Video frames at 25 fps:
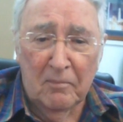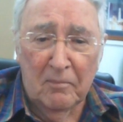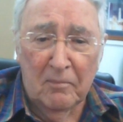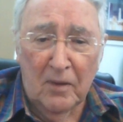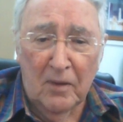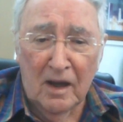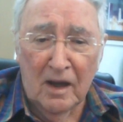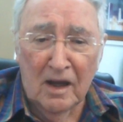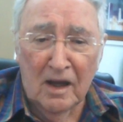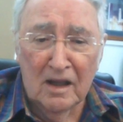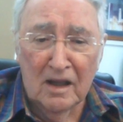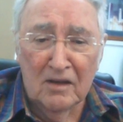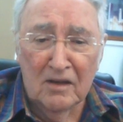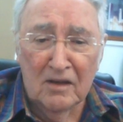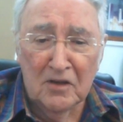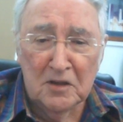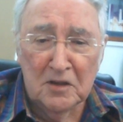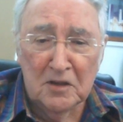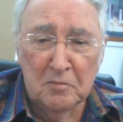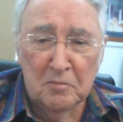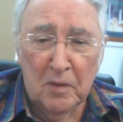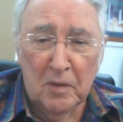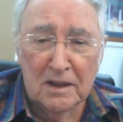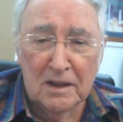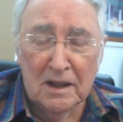They're
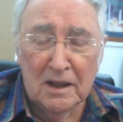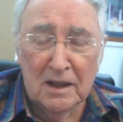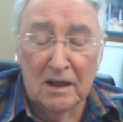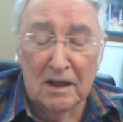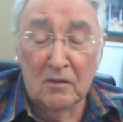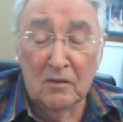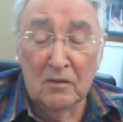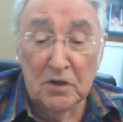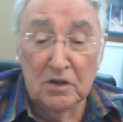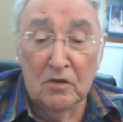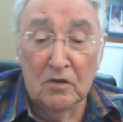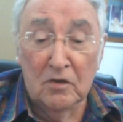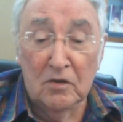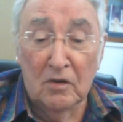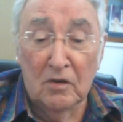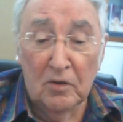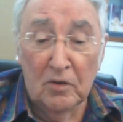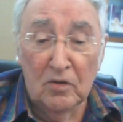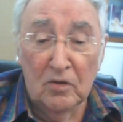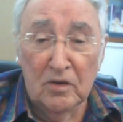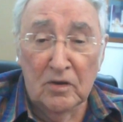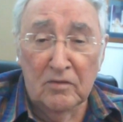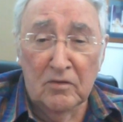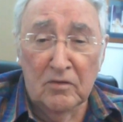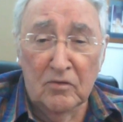expecting, which I
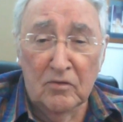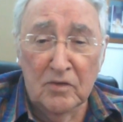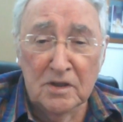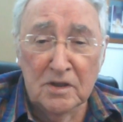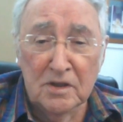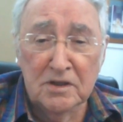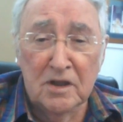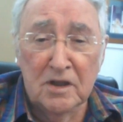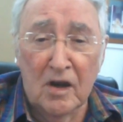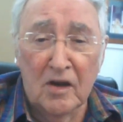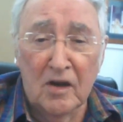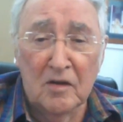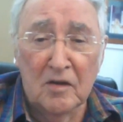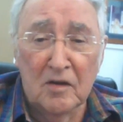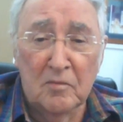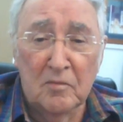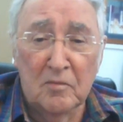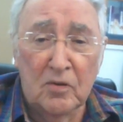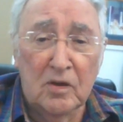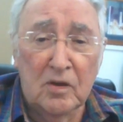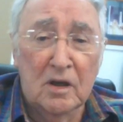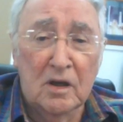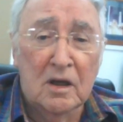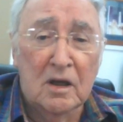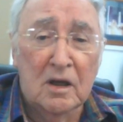believe there is going to
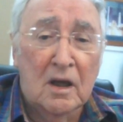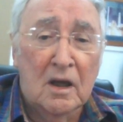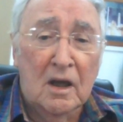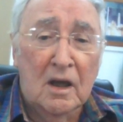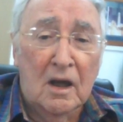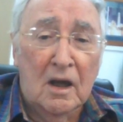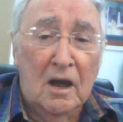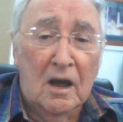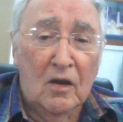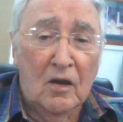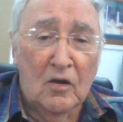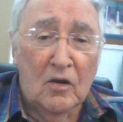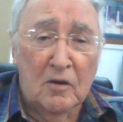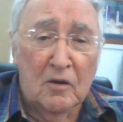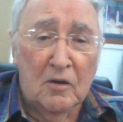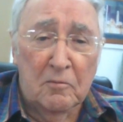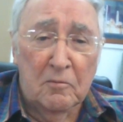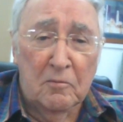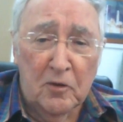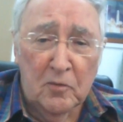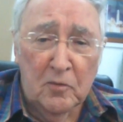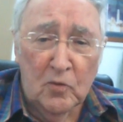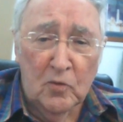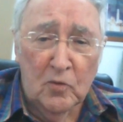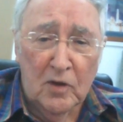be, a lot of
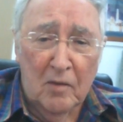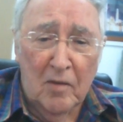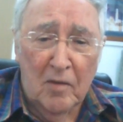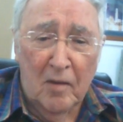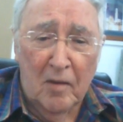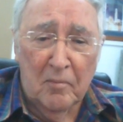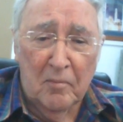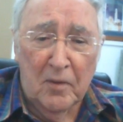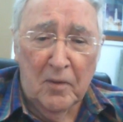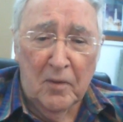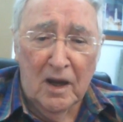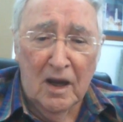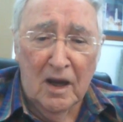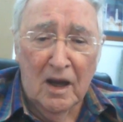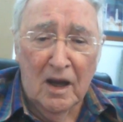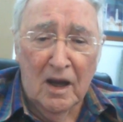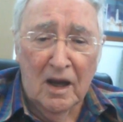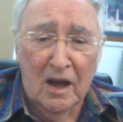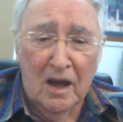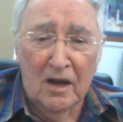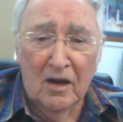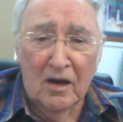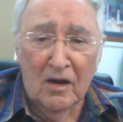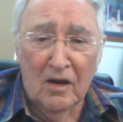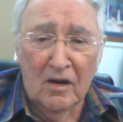people come up here
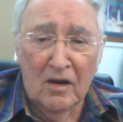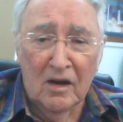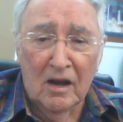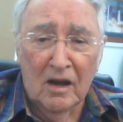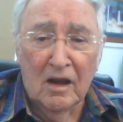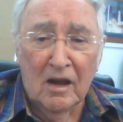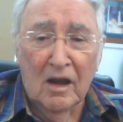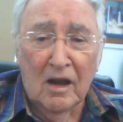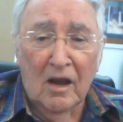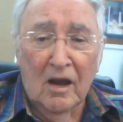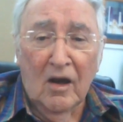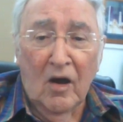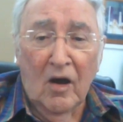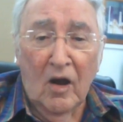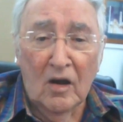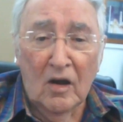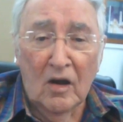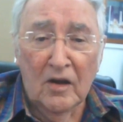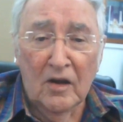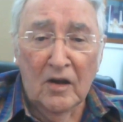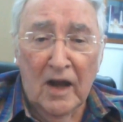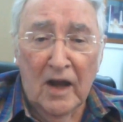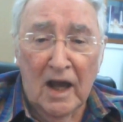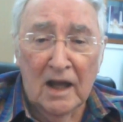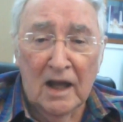and
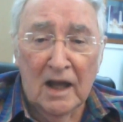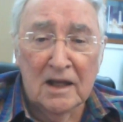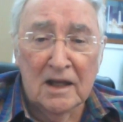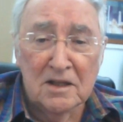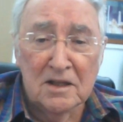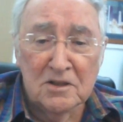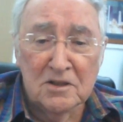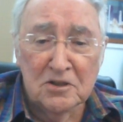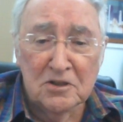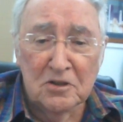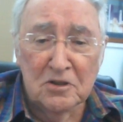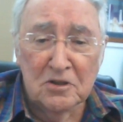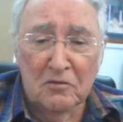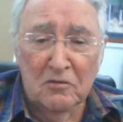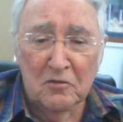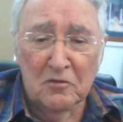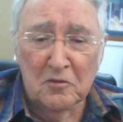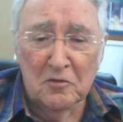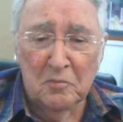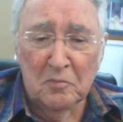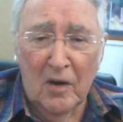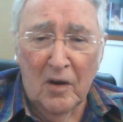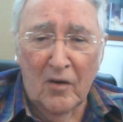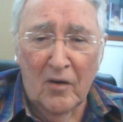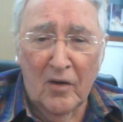holiday in
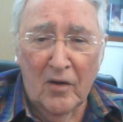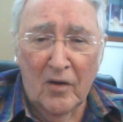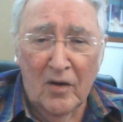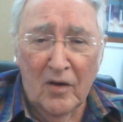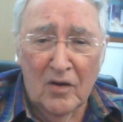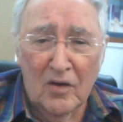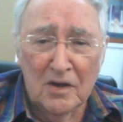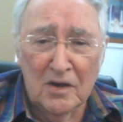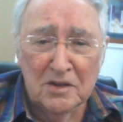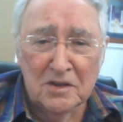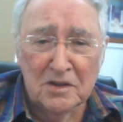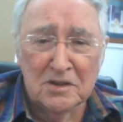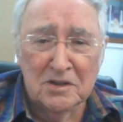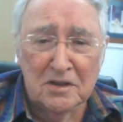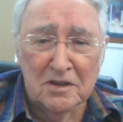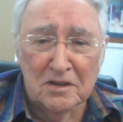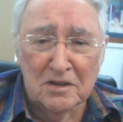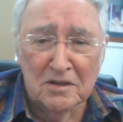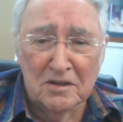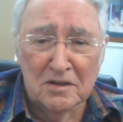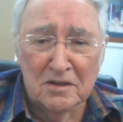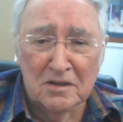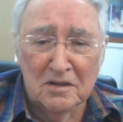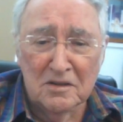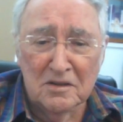Surfers Paradise
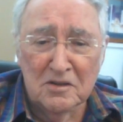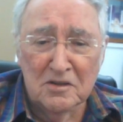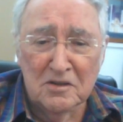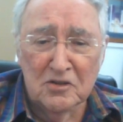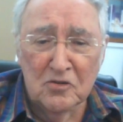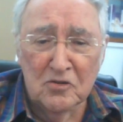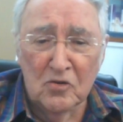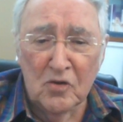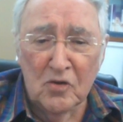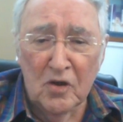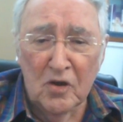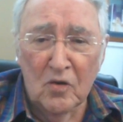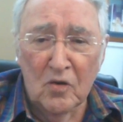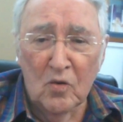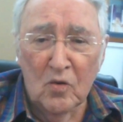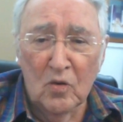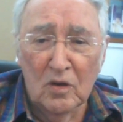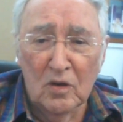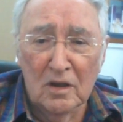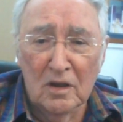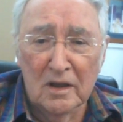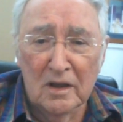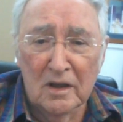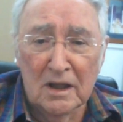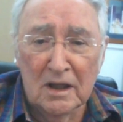and enjoy
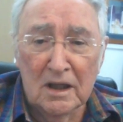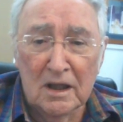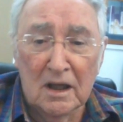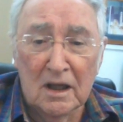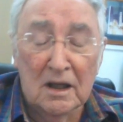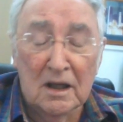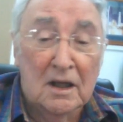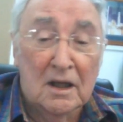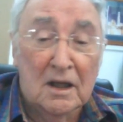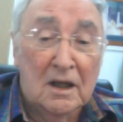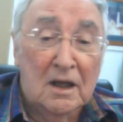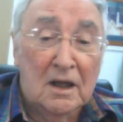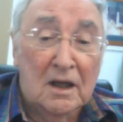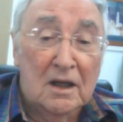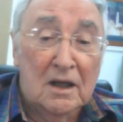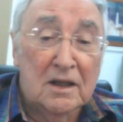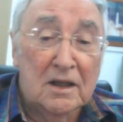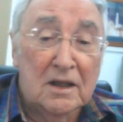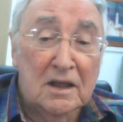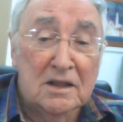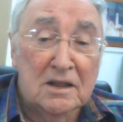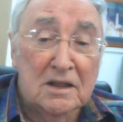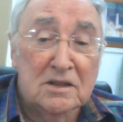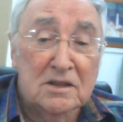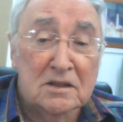all the
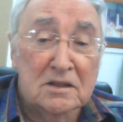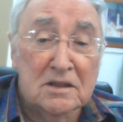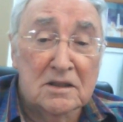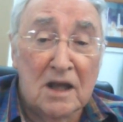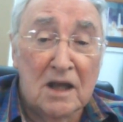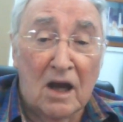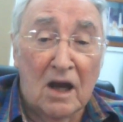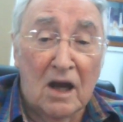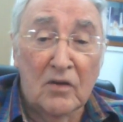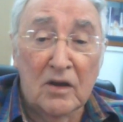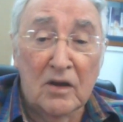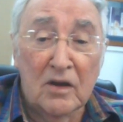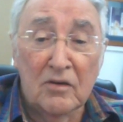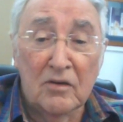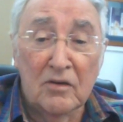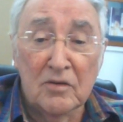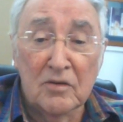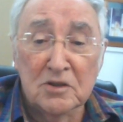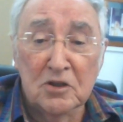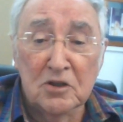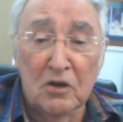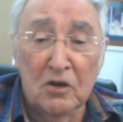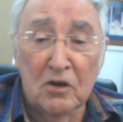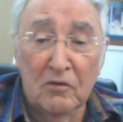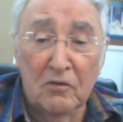things that go here in
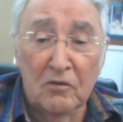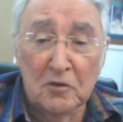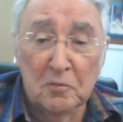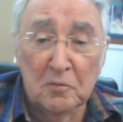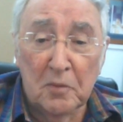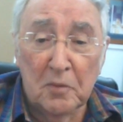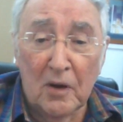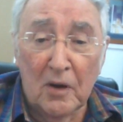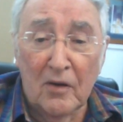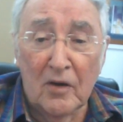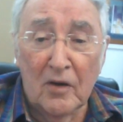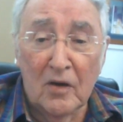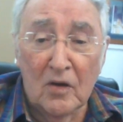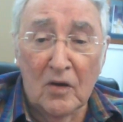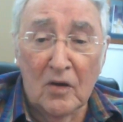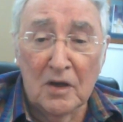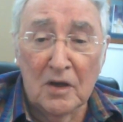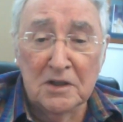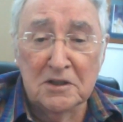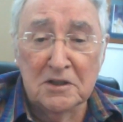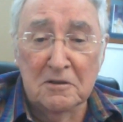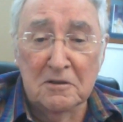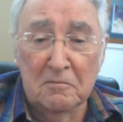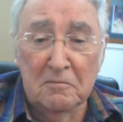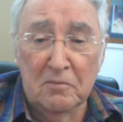Surfers
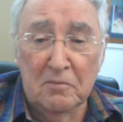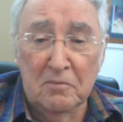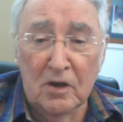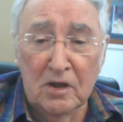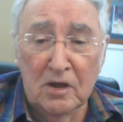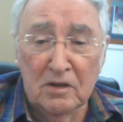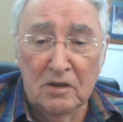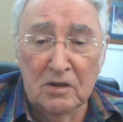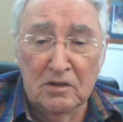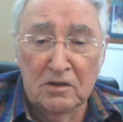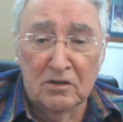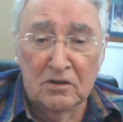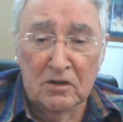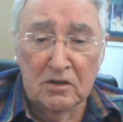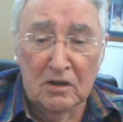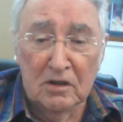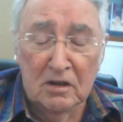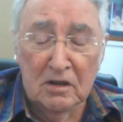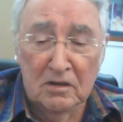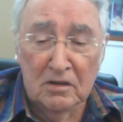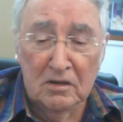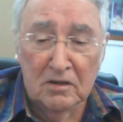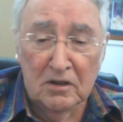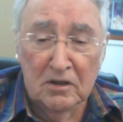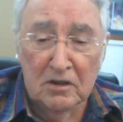Paradise, the beach,
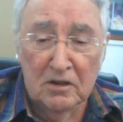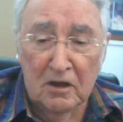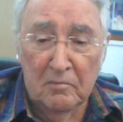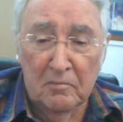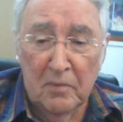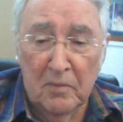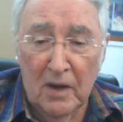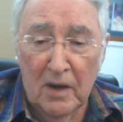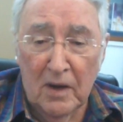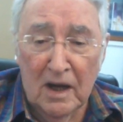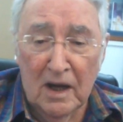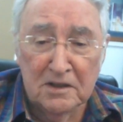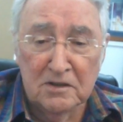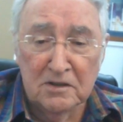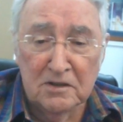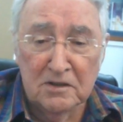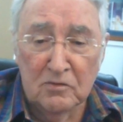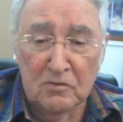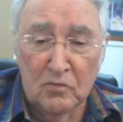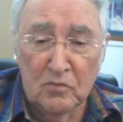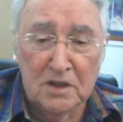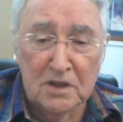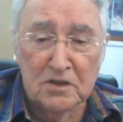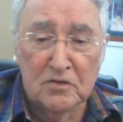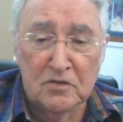the theme parks, the
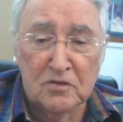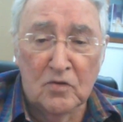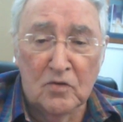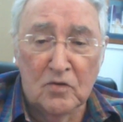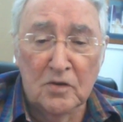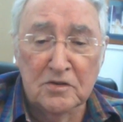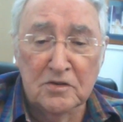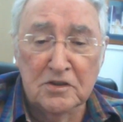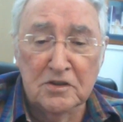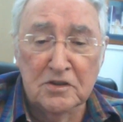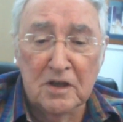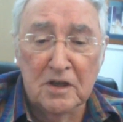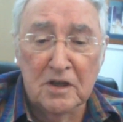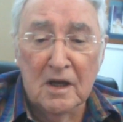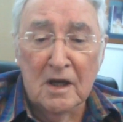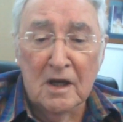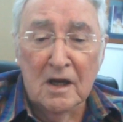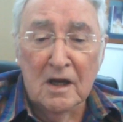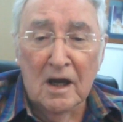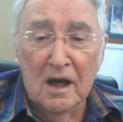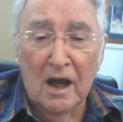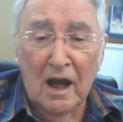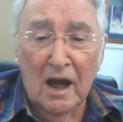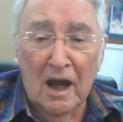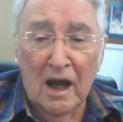restaurants,
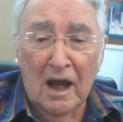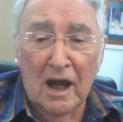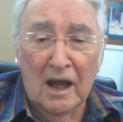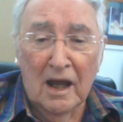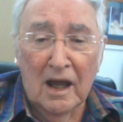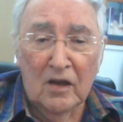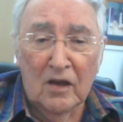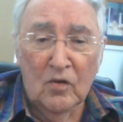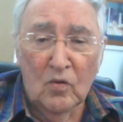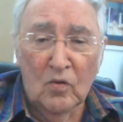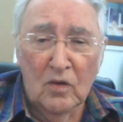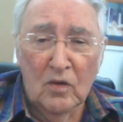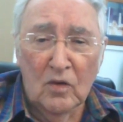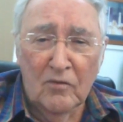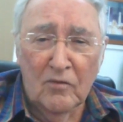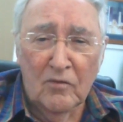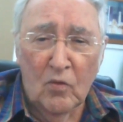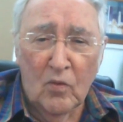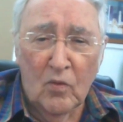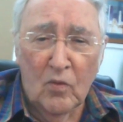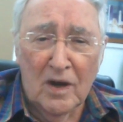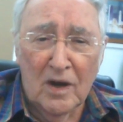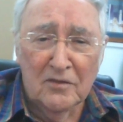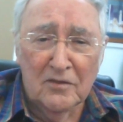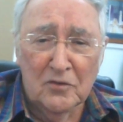and they all have a
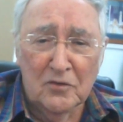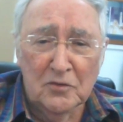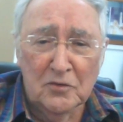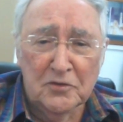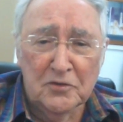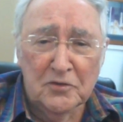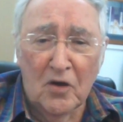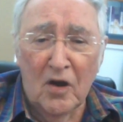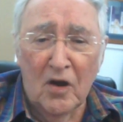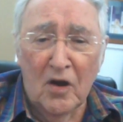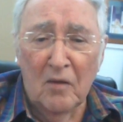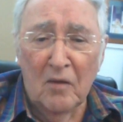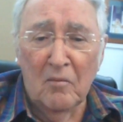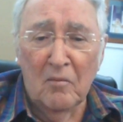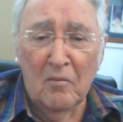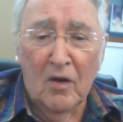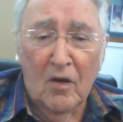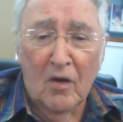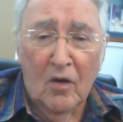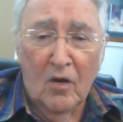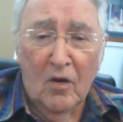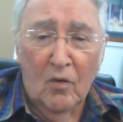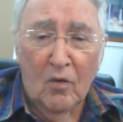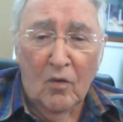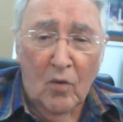wonderful time
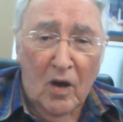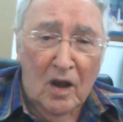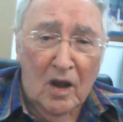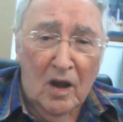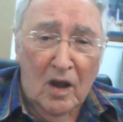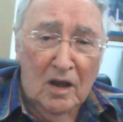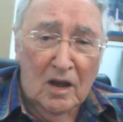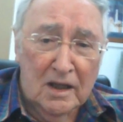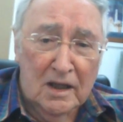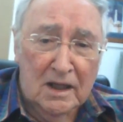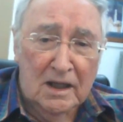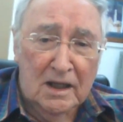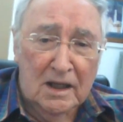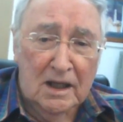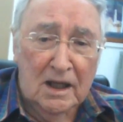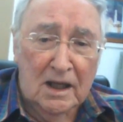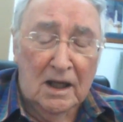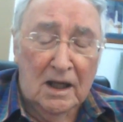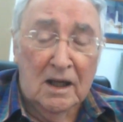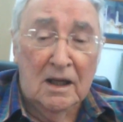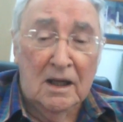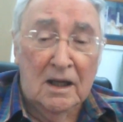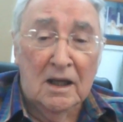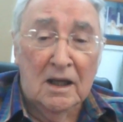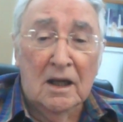while they're here.